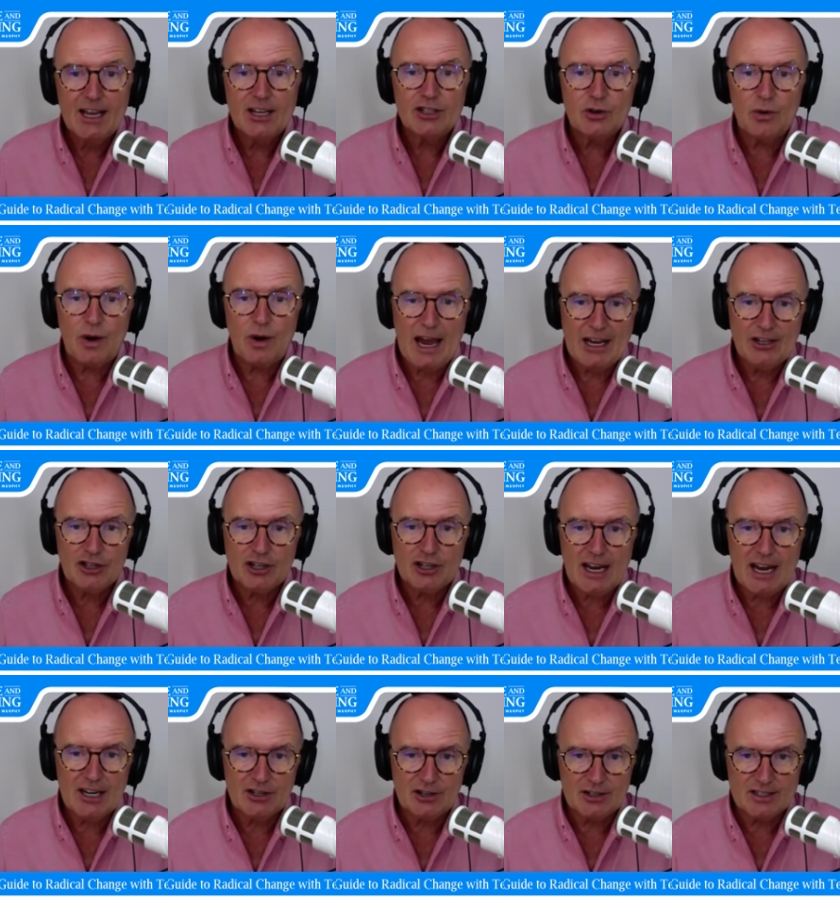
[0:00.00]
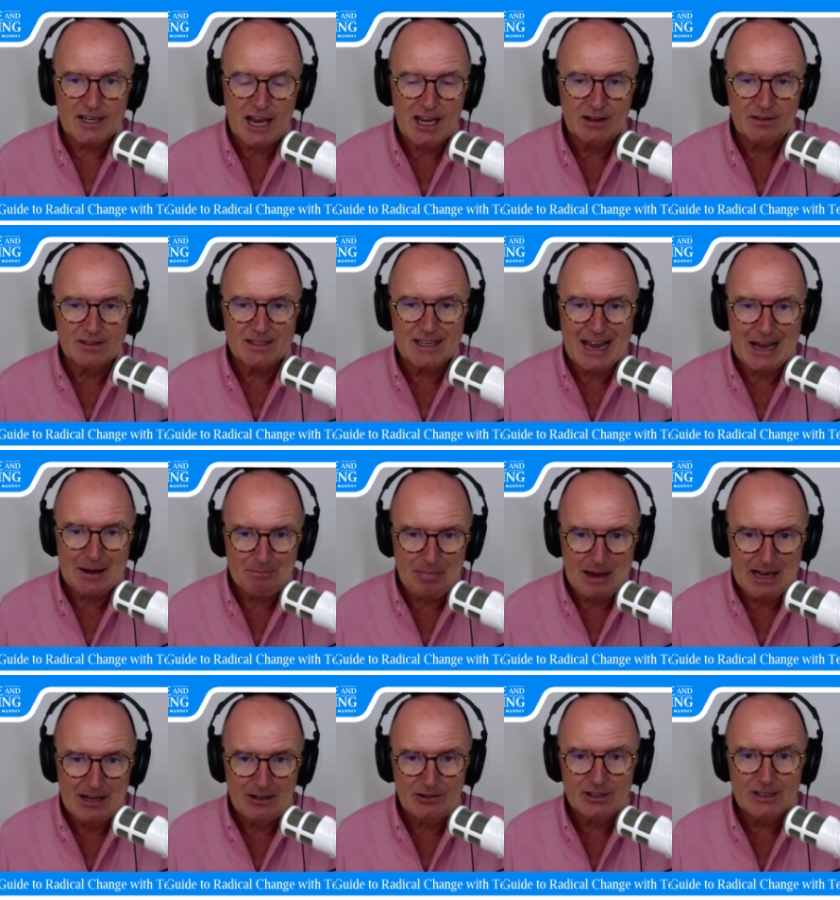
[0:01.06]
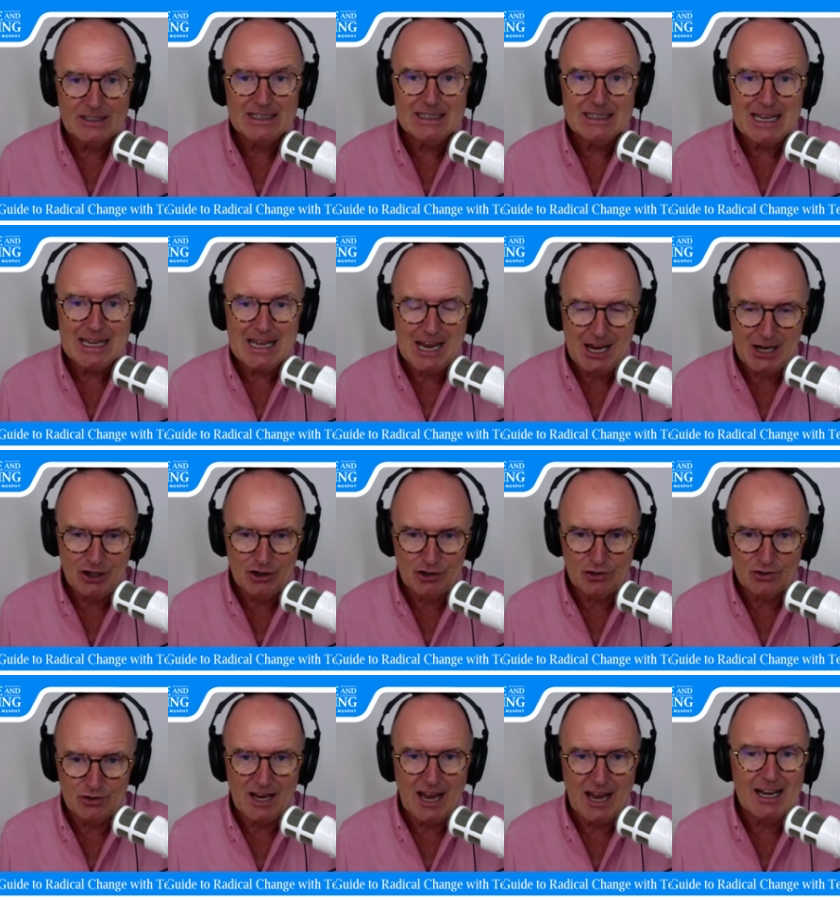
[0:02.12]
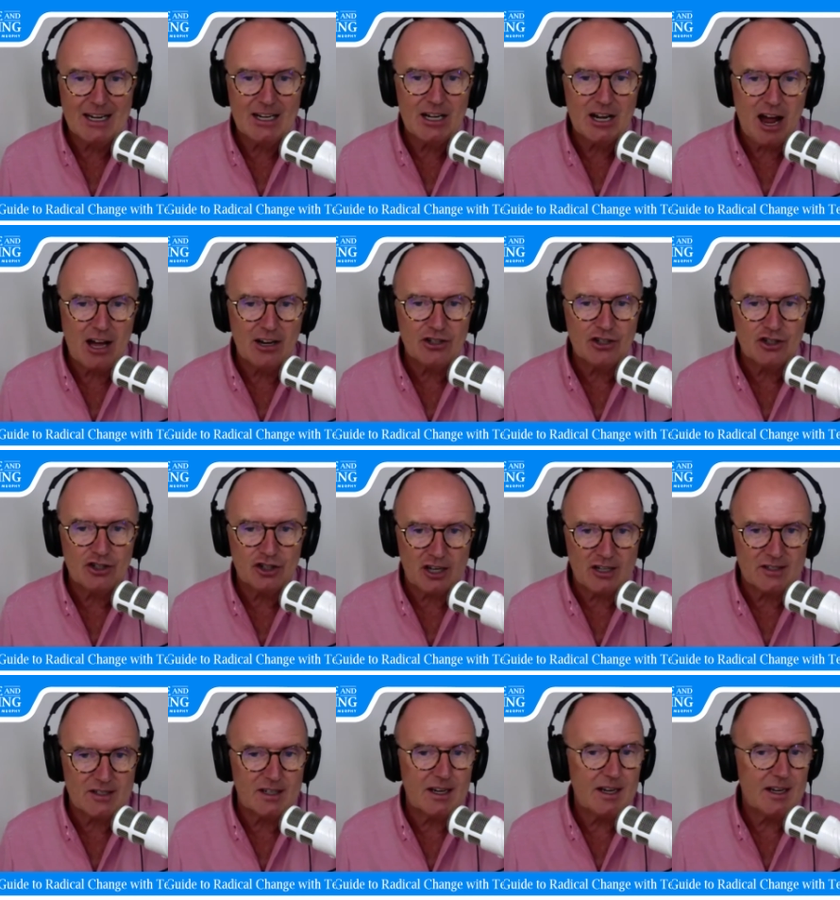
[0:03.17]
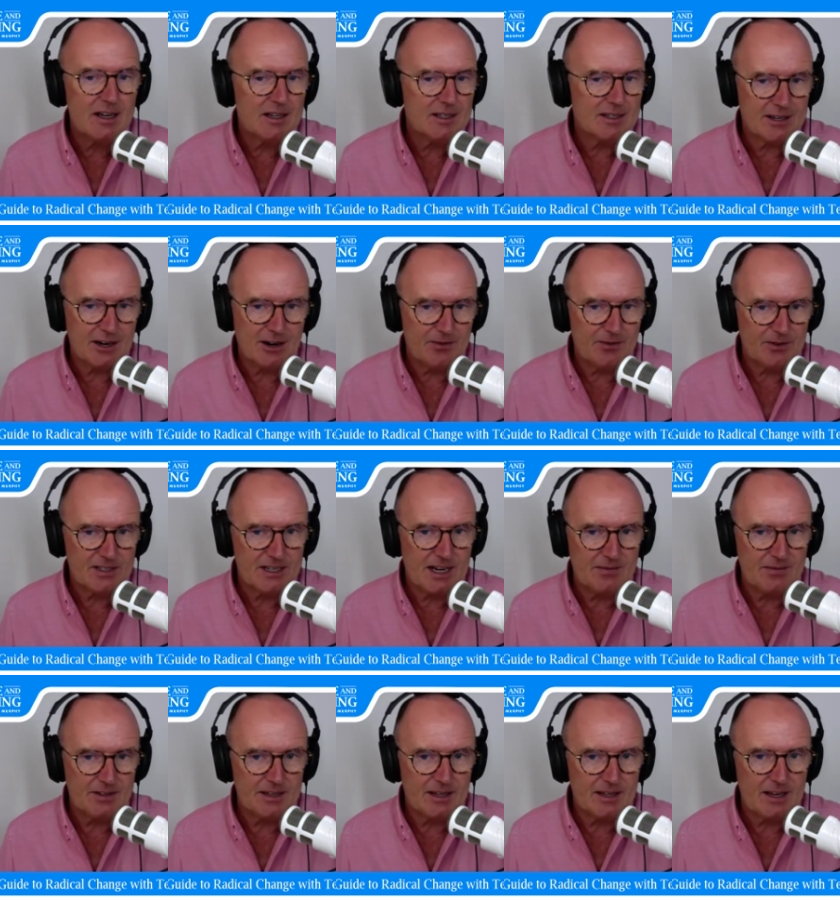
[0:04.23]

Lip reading: to educate ourselves about the issues and not just surface level